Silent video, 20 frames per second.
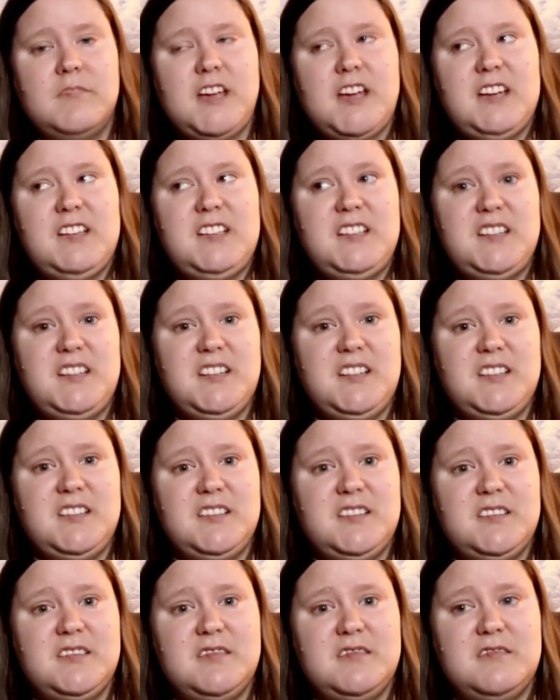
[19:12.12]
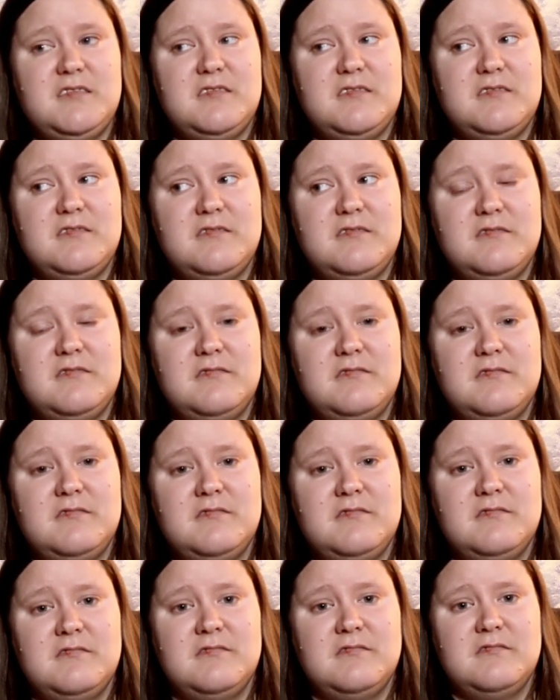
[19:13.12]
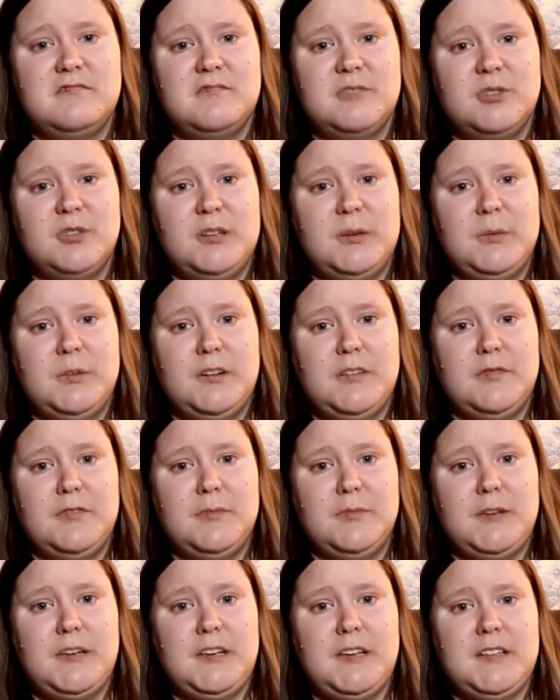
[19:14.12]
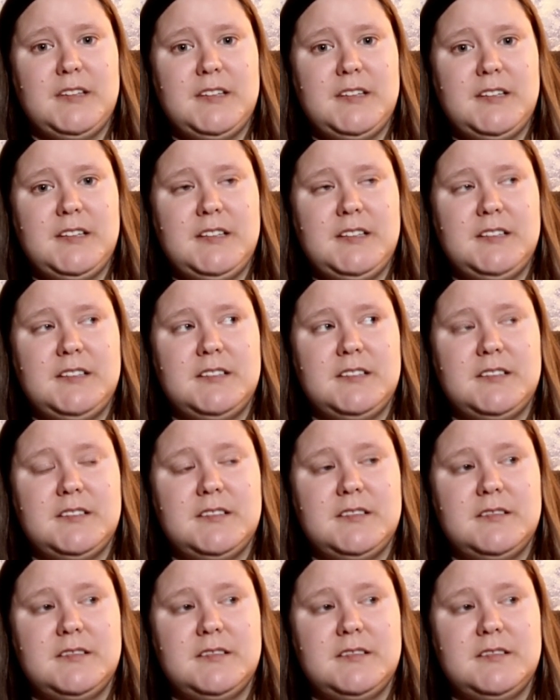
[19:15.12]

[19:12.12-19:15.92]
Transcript: I didn't. Only one of them I guess I didn't.